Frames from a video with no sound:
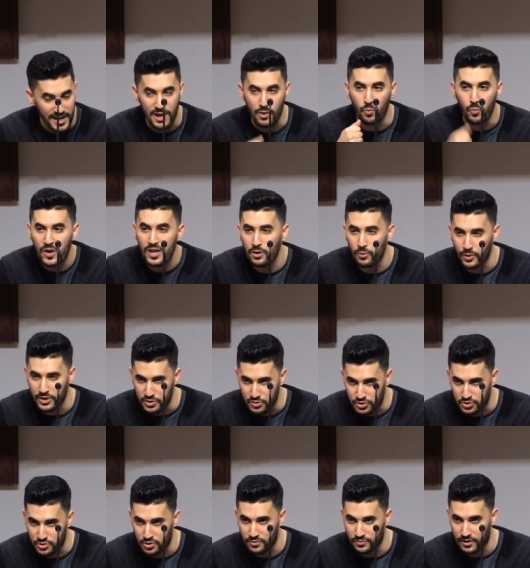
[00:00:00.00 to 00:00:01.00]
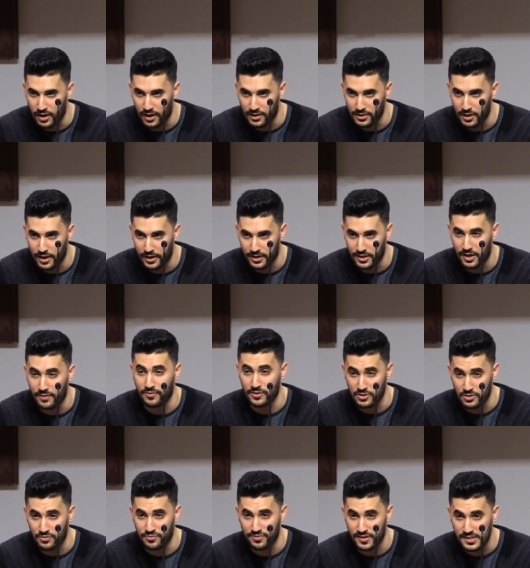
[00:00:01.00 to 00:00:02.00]
It will when you serve God long enough
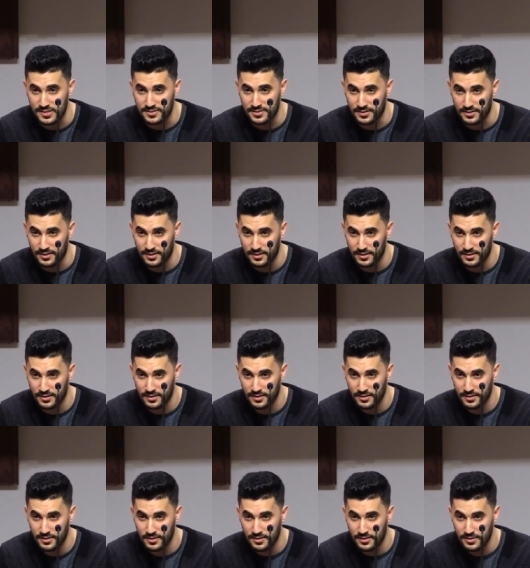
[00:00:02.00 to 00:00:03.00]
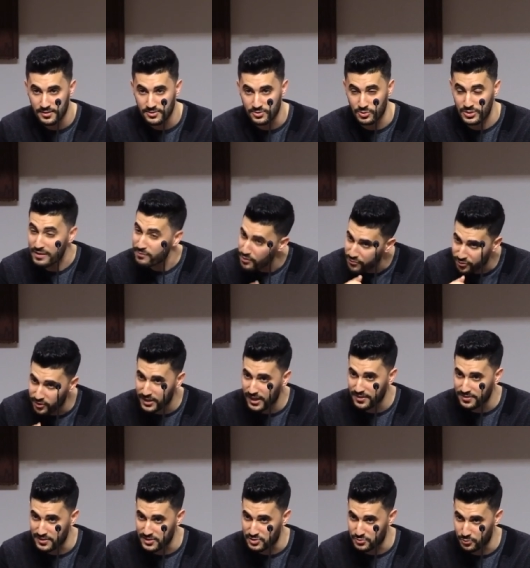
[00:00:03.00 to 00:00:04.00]
and you're facing it. So never
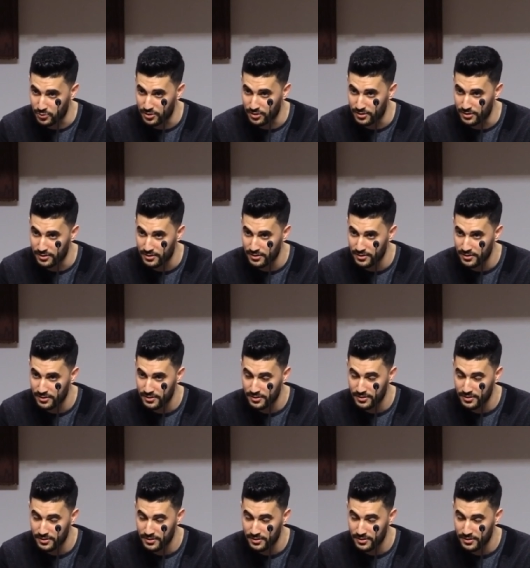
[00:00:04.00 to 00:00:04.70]
forget this word.